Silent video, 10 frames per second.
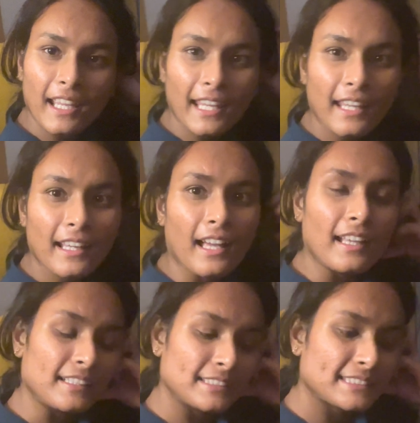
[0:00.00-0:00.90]
Hey
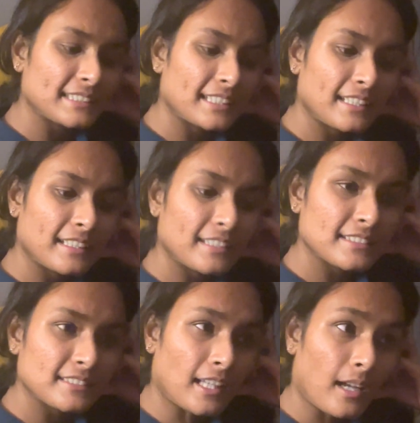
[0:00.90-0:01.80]
guys, it
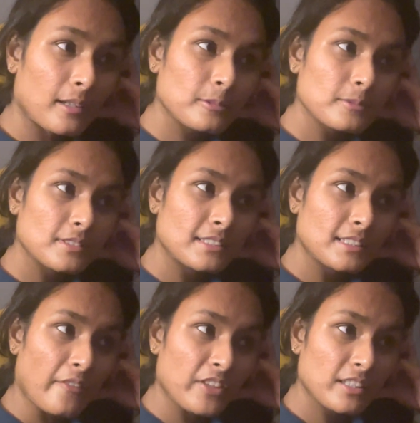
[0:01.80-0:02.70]
is now
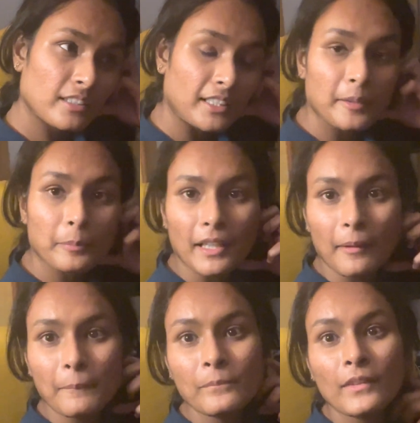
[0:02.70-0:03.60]
7:30
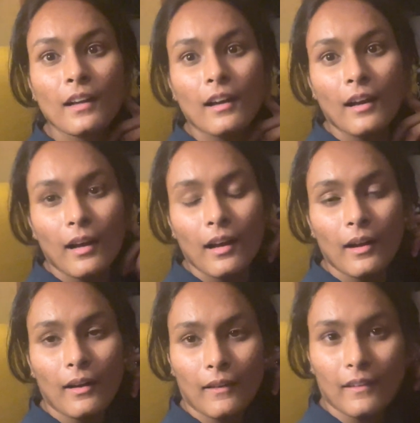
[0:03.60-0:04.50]
p.m.
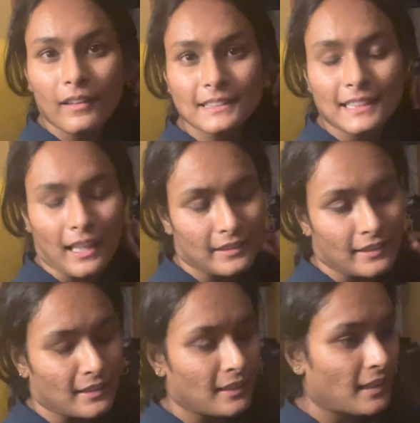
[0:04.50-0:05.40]
on
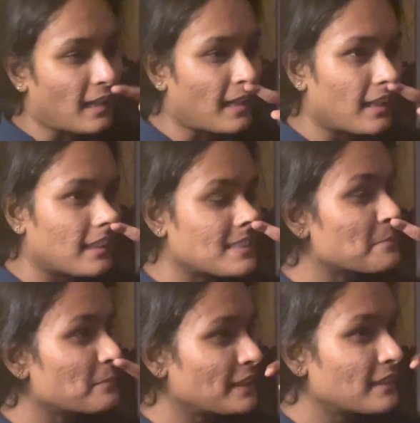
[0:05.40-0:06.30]
Saturday. It's
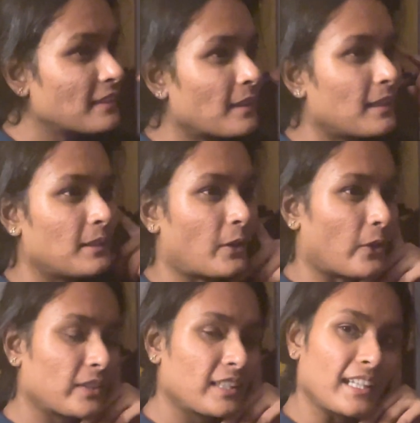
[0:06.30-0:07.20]
been a
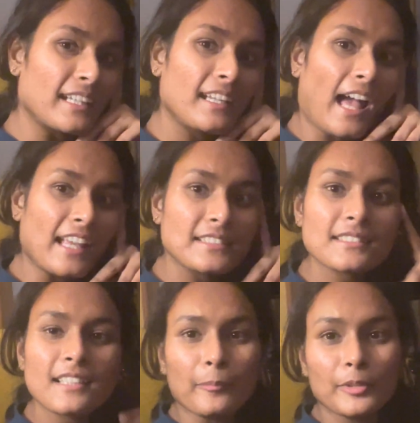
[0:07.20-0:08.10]
long day. I
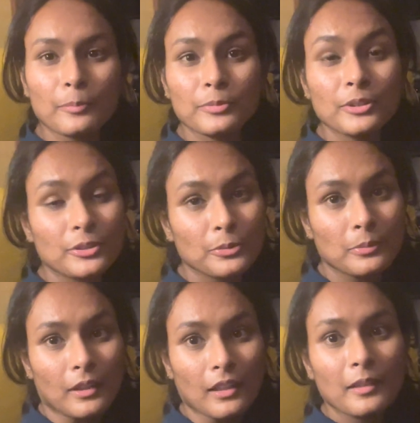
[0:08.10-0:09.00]
just wrapped up 2
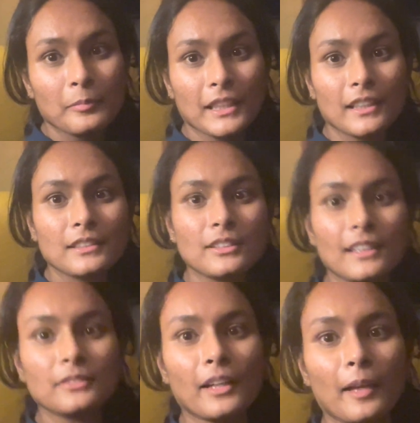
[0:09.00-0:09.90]
work meetings, so
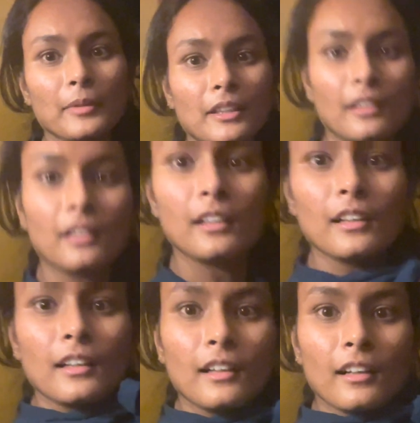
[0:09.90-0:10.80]
that's why I'm in
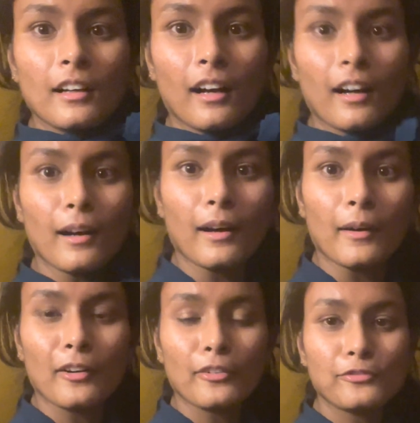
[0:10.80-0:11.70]

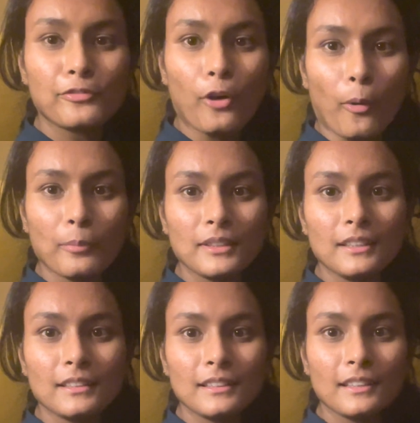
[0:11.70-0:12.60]
a
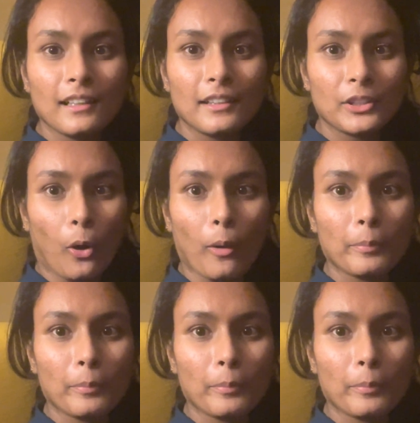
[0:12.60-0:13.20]
formal top,